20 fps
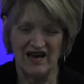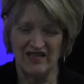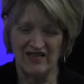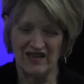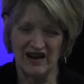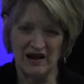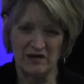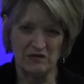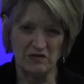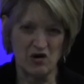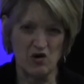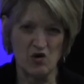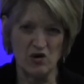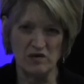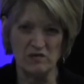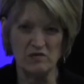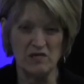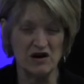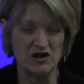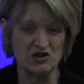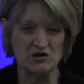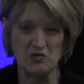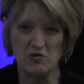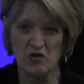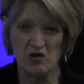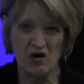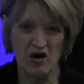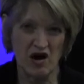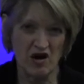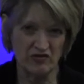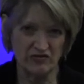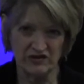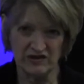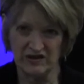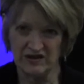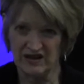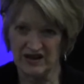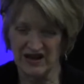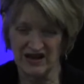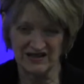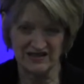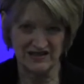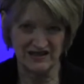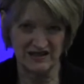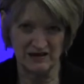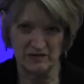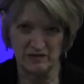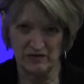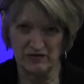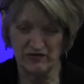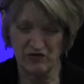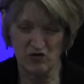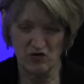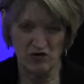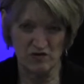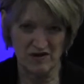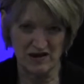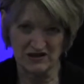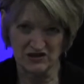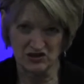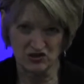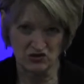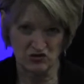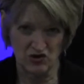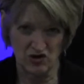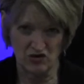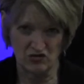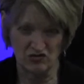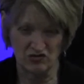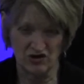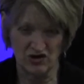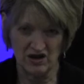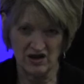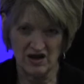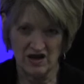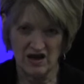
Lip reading: and that I'm going much more often than I did before my stroke,